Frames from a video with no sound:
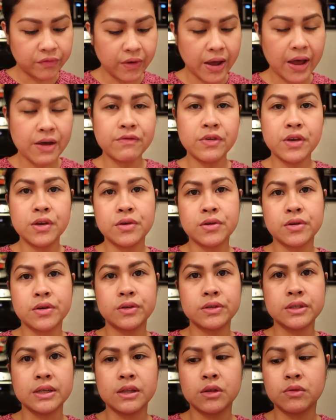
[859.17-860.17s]

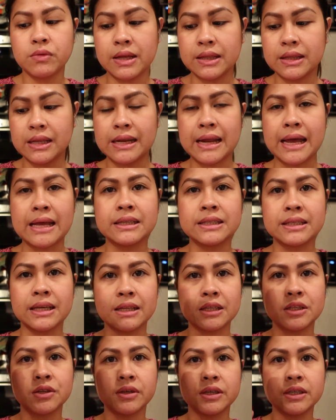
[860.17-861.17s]
€5.29
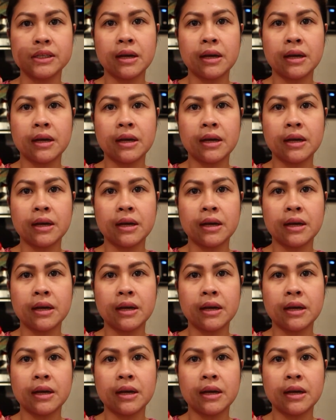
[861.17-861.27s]
yung